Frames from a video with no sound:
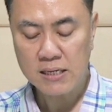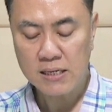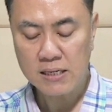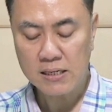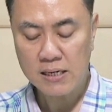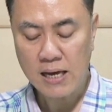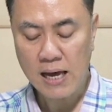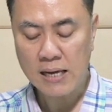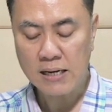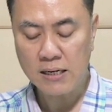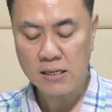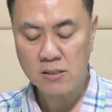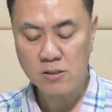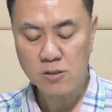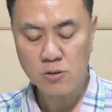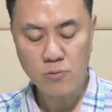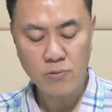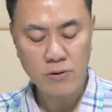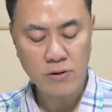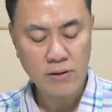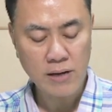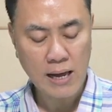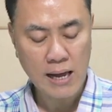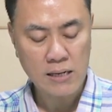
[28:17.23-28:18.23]
an
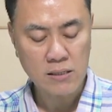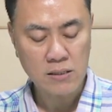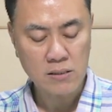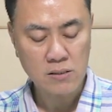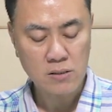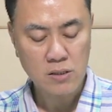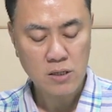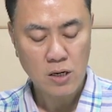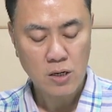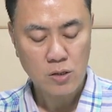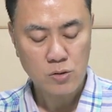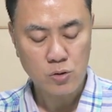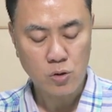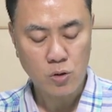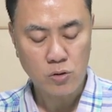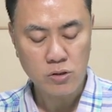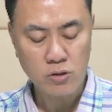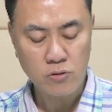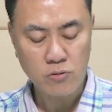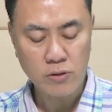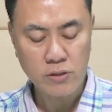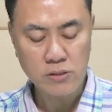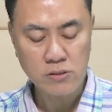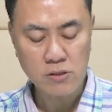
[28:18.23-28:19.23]
interview and know
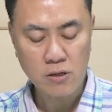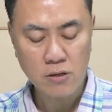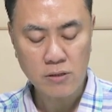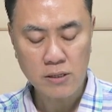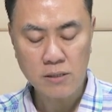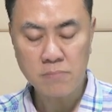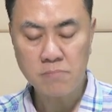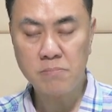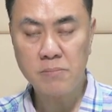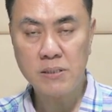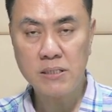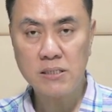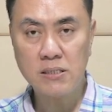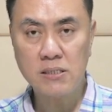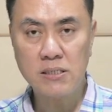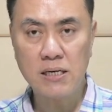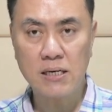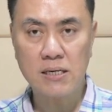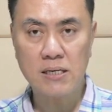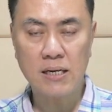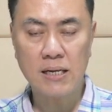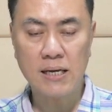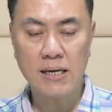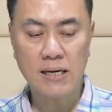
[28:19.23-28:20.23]
the result
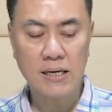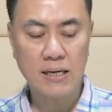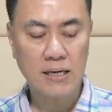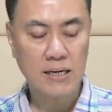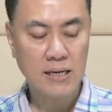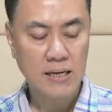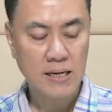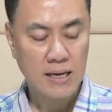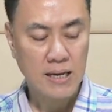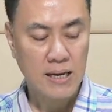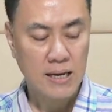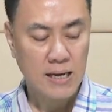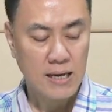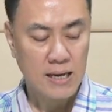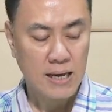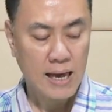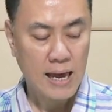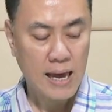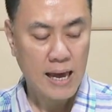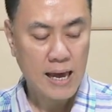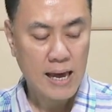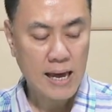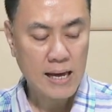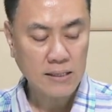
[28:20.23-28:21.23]
immediately.
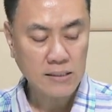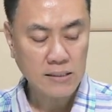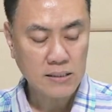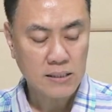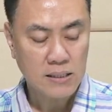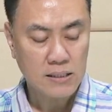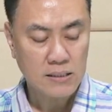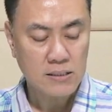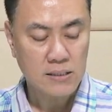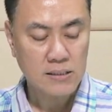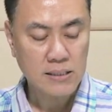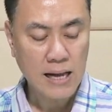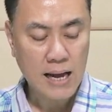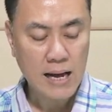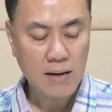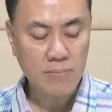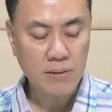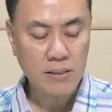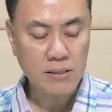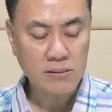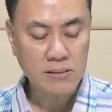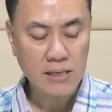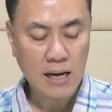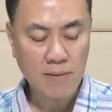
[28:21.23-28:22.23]
And the time
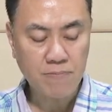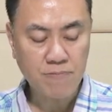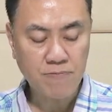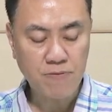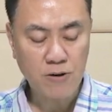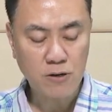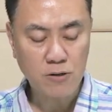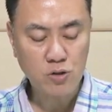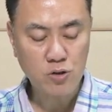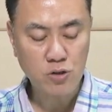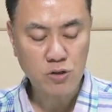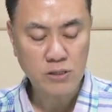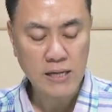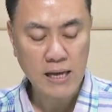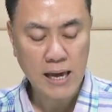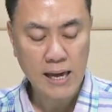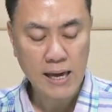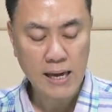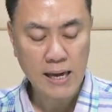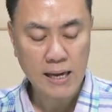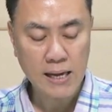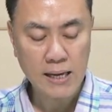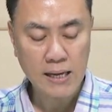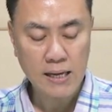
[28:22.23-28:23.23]
is up for
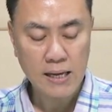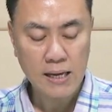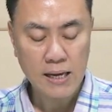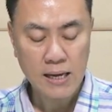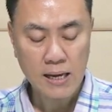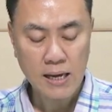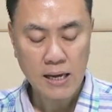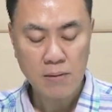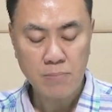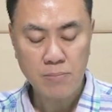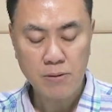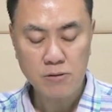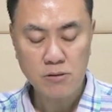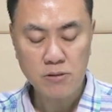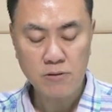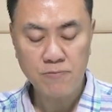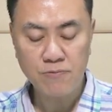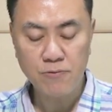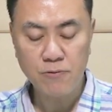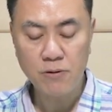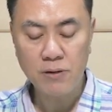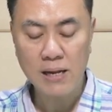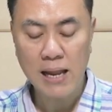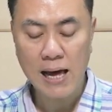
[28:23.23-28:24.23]
today, A
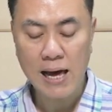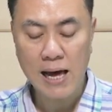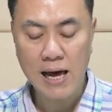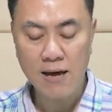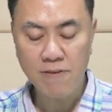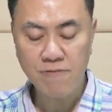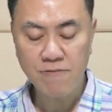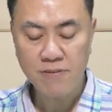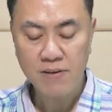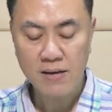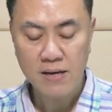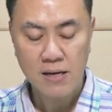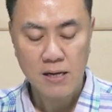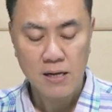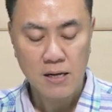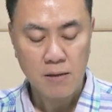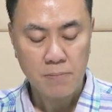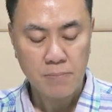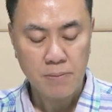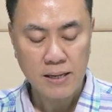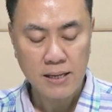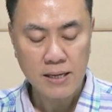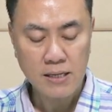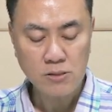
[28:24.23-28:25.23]
Beautiful Life.
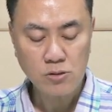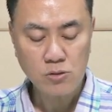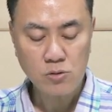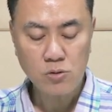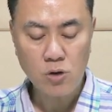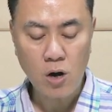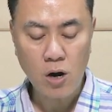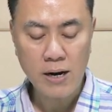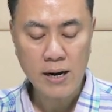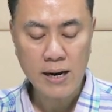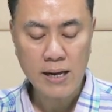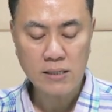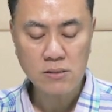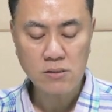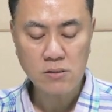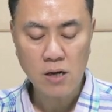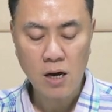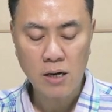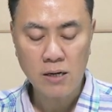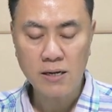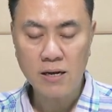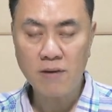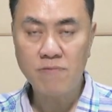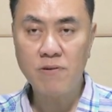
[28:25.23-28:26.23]
Please join us
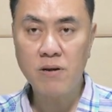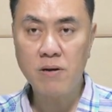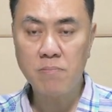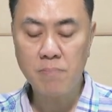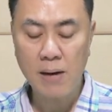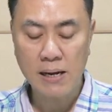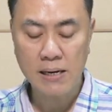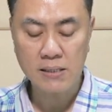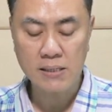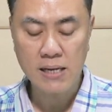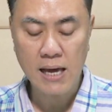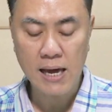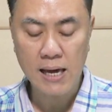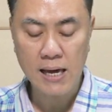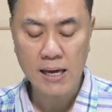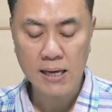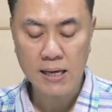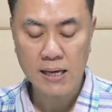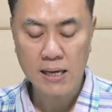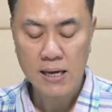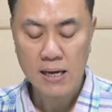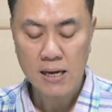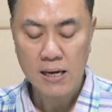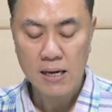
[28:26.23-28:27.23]
on every
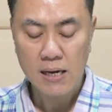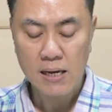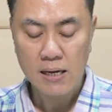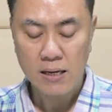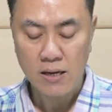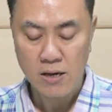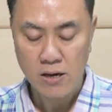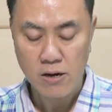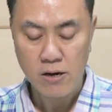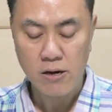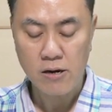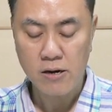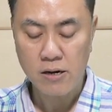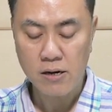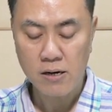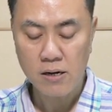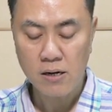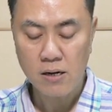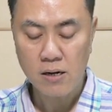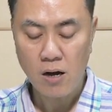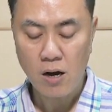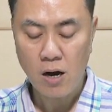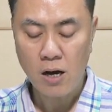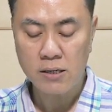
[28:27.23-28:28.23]
Monday here
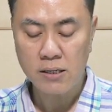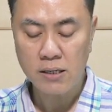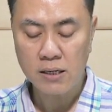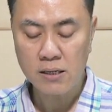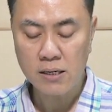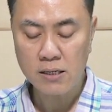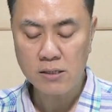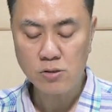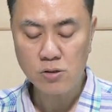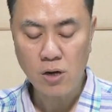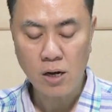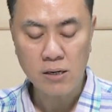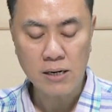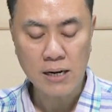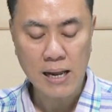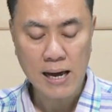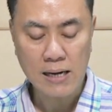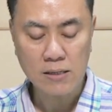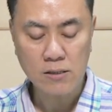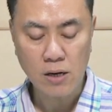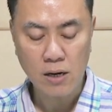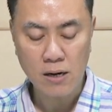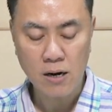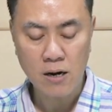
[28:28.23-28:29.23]
on
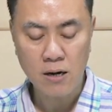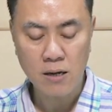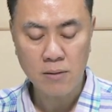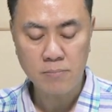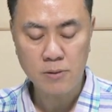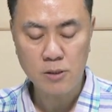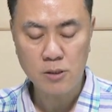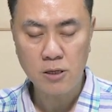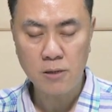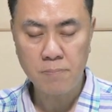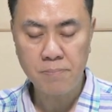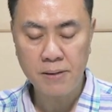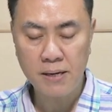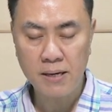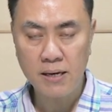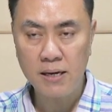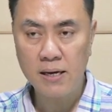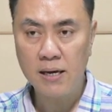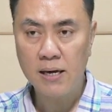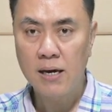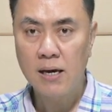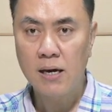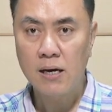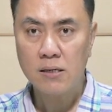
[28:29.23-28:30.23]

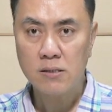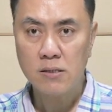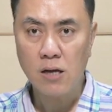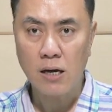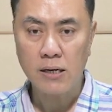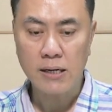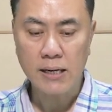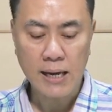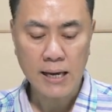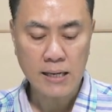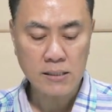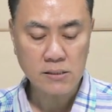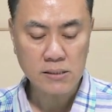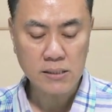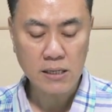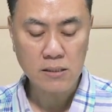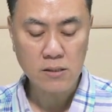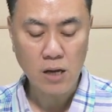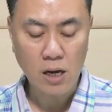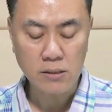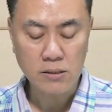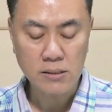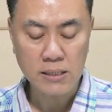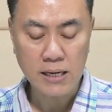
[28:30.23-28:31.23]

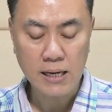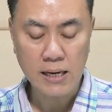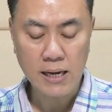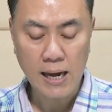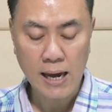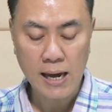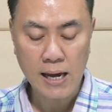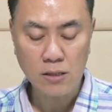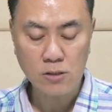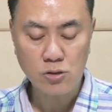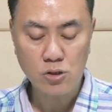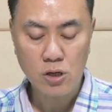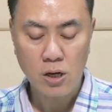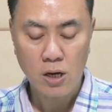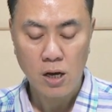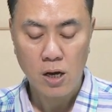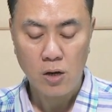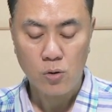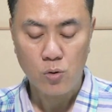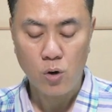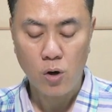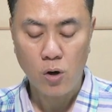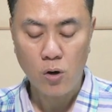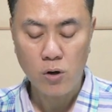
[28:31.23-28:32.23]
EnglishOnline.rmutp.ac.th.
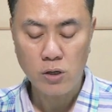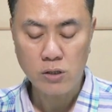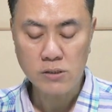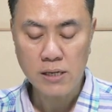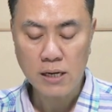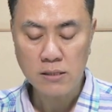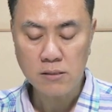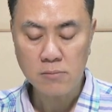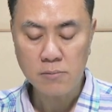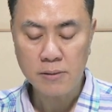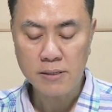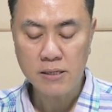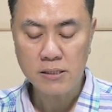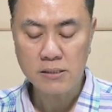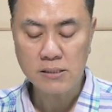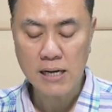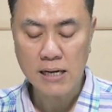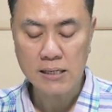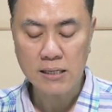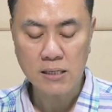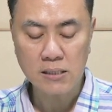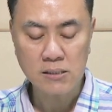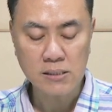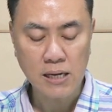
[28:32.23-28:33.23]
Your host has been
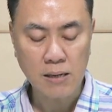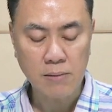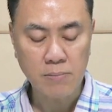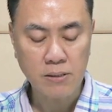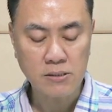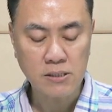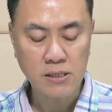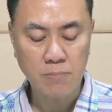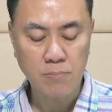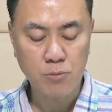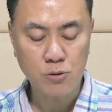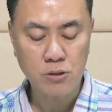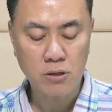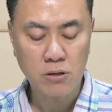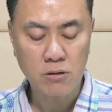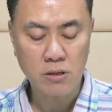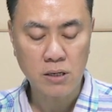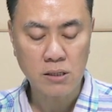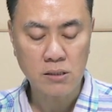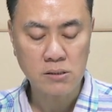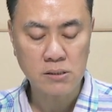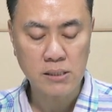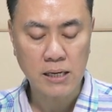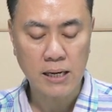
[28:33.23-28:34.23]
Ajahn Kaseem, Kaseem
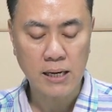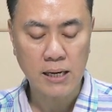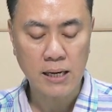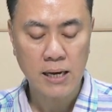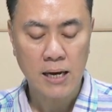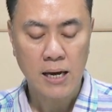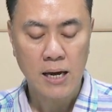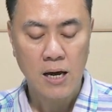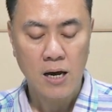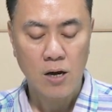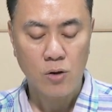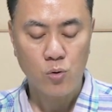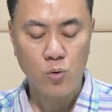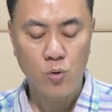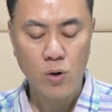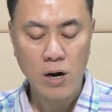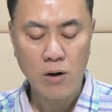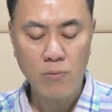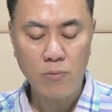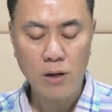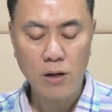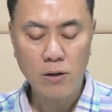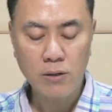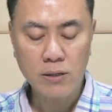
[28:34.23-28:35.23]
Puttarung Si. You are
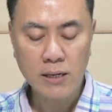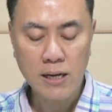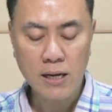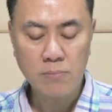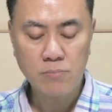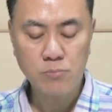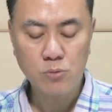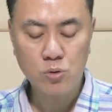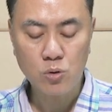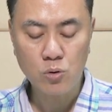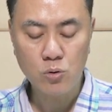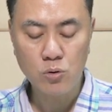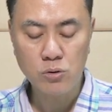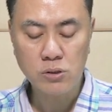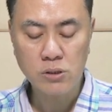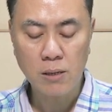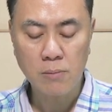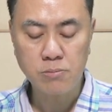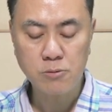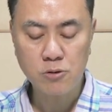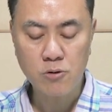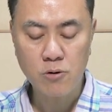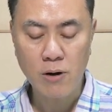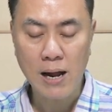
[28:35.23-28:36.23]
welcome to
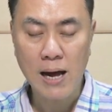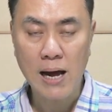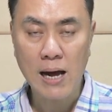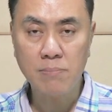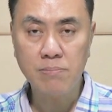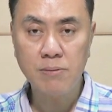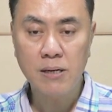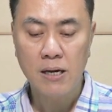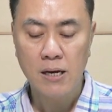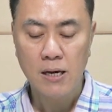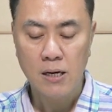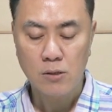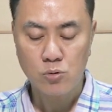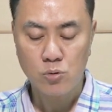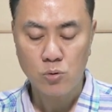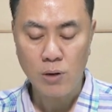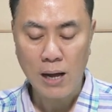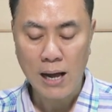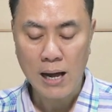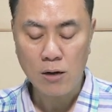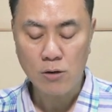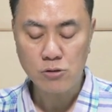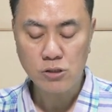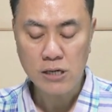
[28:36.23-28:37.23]
subscribe to
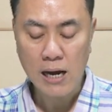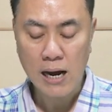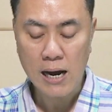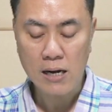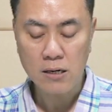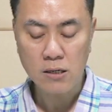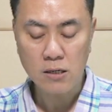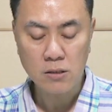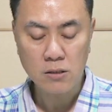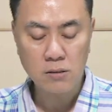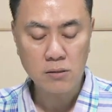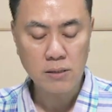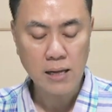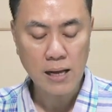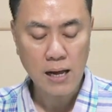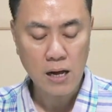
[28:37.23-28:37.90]
our channel